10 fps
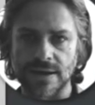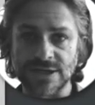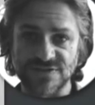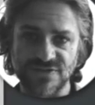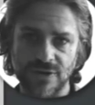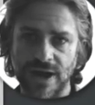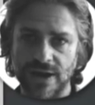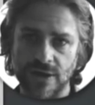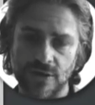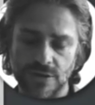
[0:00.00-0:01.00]
interview
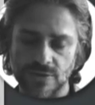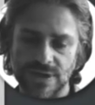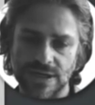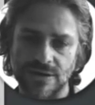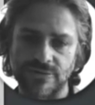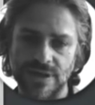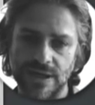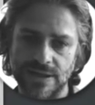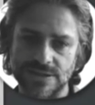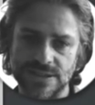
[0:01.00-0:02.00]
like you're doing in a real
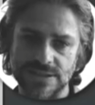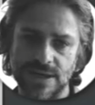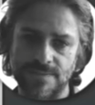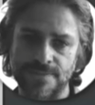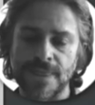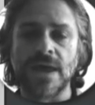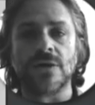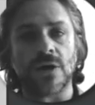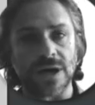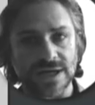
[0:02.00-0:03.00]
IELTS exam.
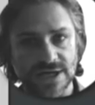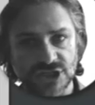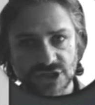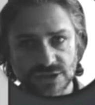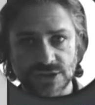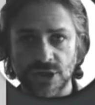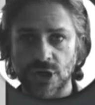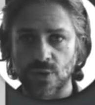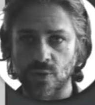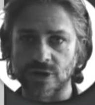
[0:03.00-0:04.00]
Collocations,
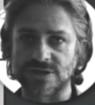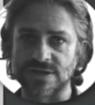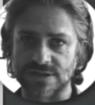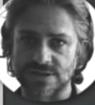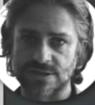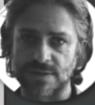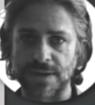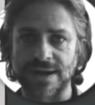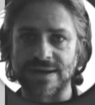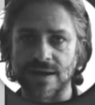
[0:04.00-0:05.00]
words that
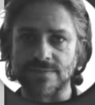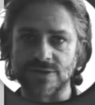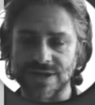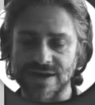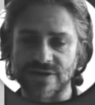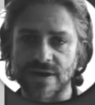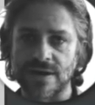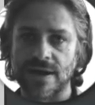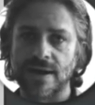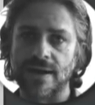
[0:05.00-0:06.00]
typically come together,
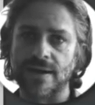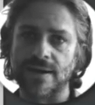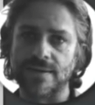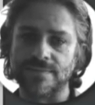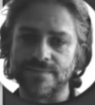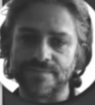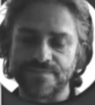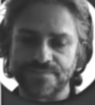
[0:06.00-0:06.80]
words